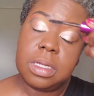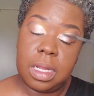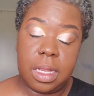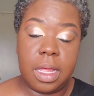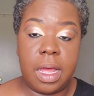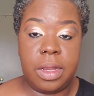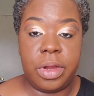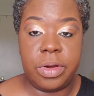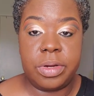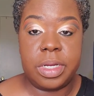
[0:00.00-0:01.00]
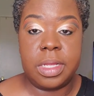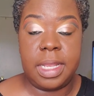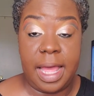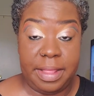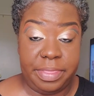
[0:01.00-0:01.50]
I learned a
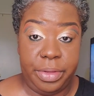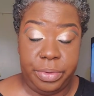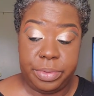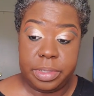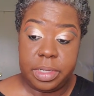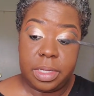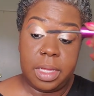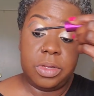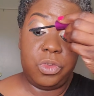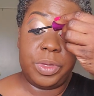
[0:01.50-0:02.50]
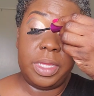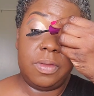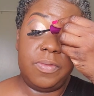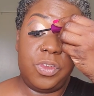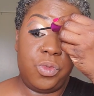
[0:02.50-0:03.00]
lot though, doing
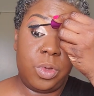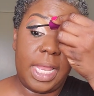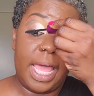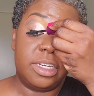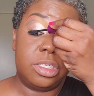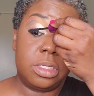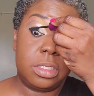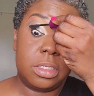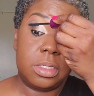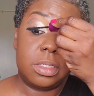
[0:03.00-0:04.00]
individual lashes.